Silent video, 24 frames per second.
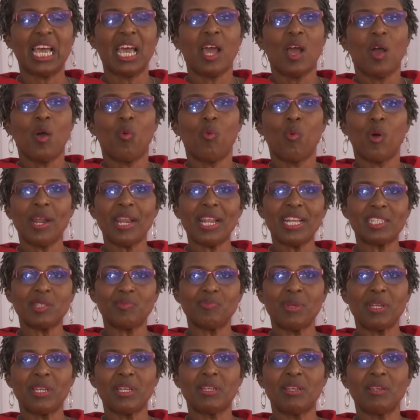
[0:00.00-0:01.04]
What has
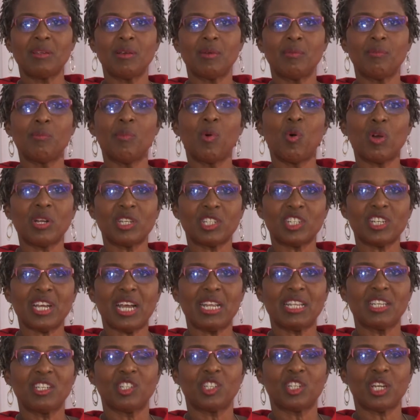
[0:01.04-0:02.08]
been more
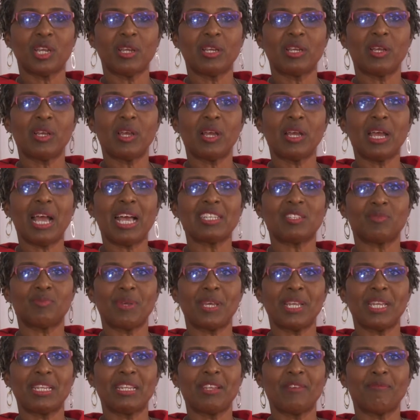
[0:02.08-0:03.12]
challenging has
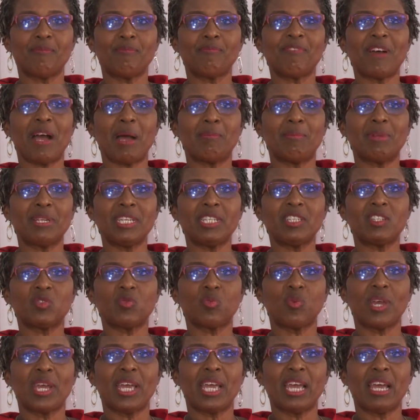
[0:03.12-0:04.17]
been the families
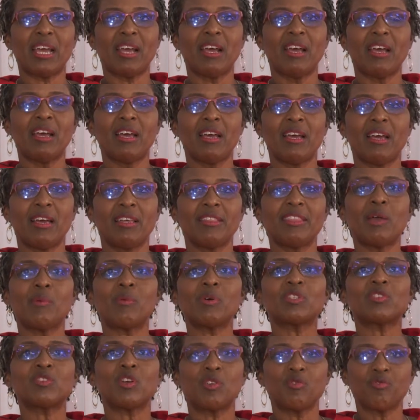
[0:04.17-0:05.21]
where there
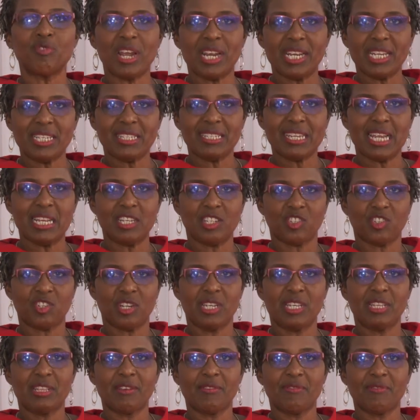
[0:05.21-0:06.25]
was already tension
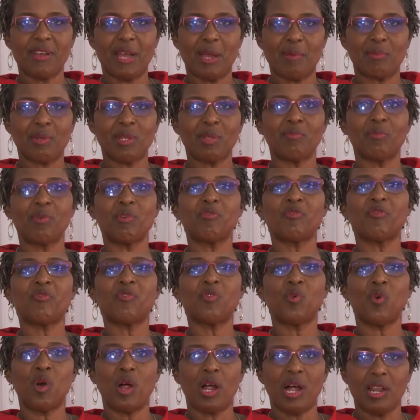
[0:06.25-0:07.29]
in the family
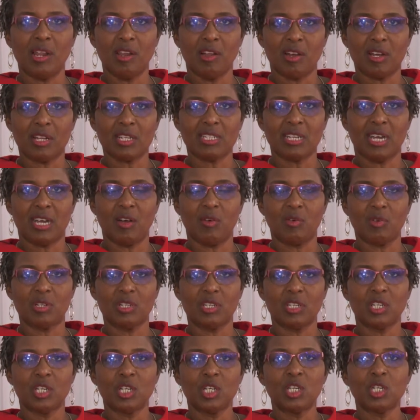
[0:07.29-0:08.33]
before a lockdown,
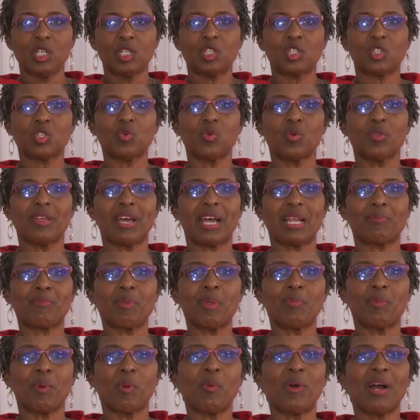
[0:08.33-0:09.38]
so that
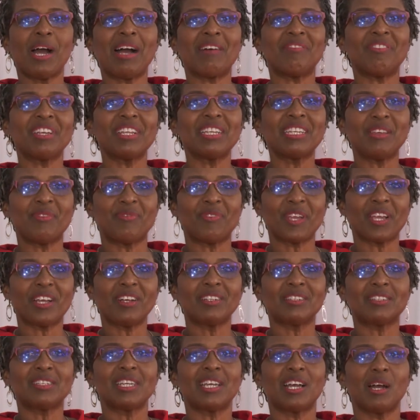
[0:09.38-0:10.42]
people were having
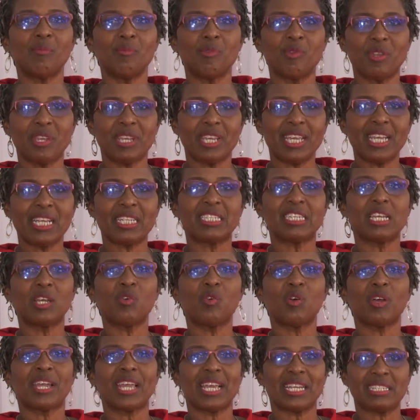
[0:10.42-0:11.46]
difficulty communicating
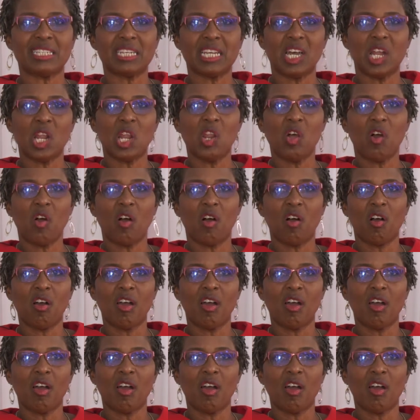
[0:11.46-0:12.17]
or getting along.